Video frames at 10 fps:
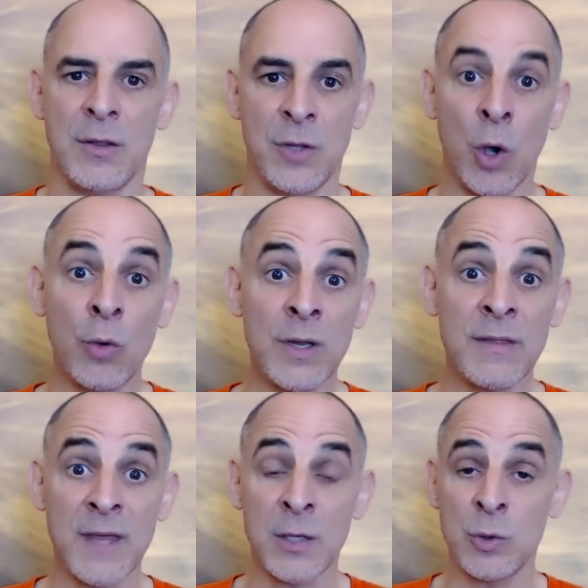The only
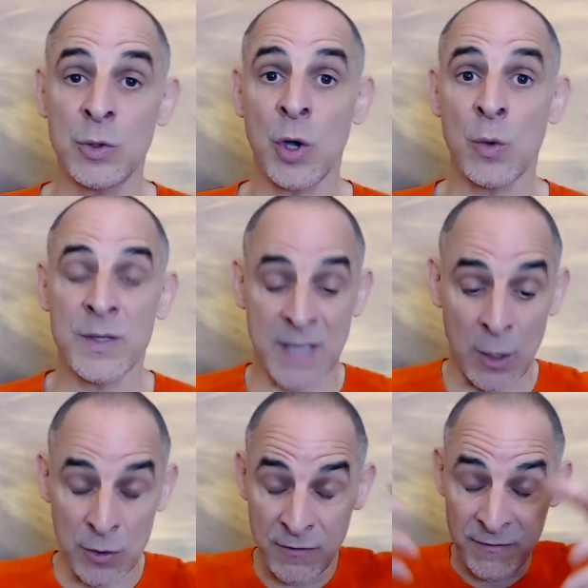thing you know is
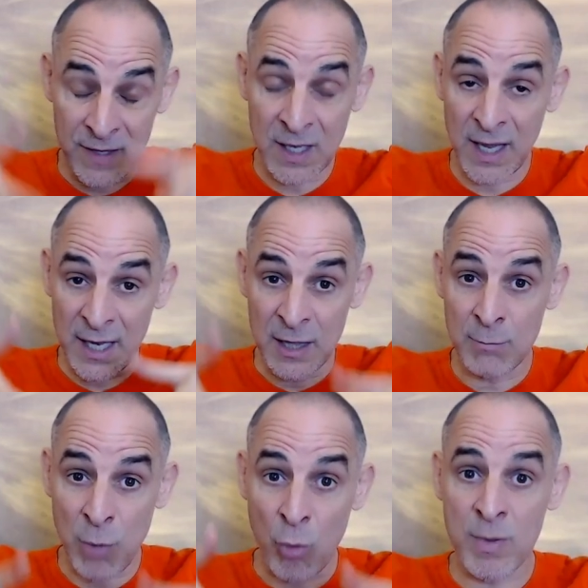how you feel in the
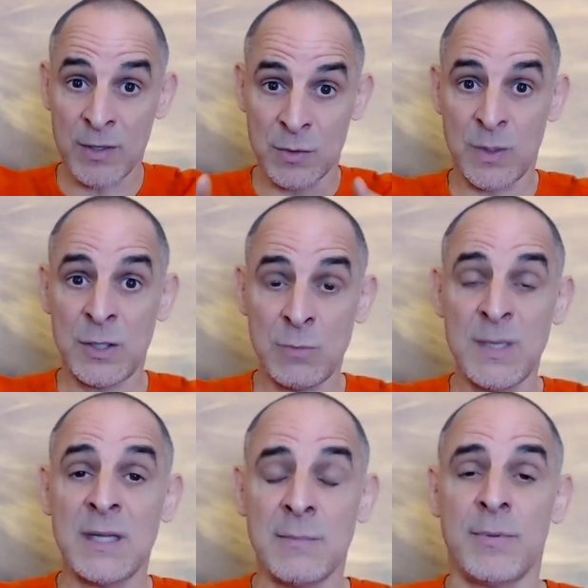moment when you
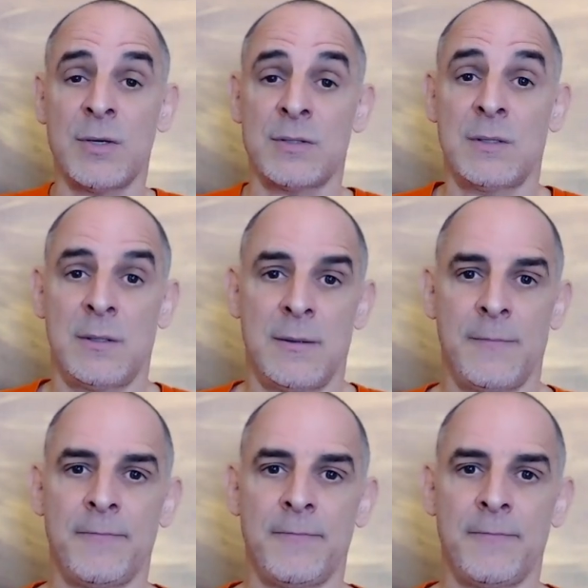meet the person.